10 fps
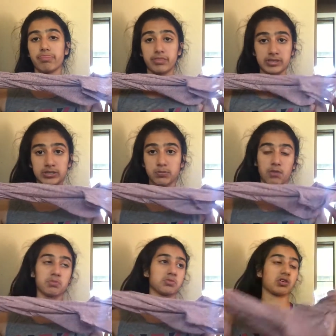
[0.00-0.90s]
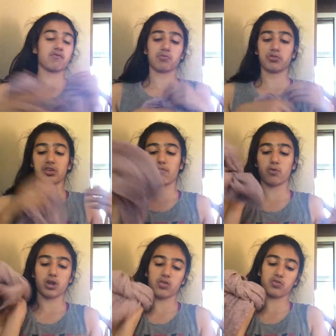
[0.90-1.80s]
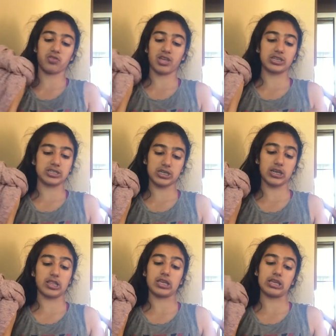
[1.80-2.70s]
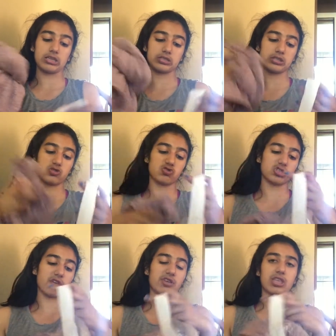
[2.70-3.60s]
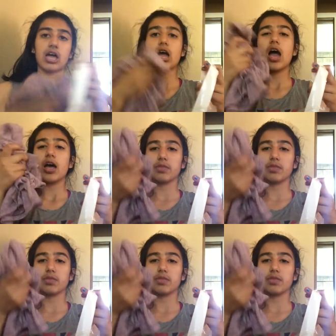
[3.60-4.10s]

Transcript: this is probably the most comfortable thing I've worn other than like TNA leggings and stuff like that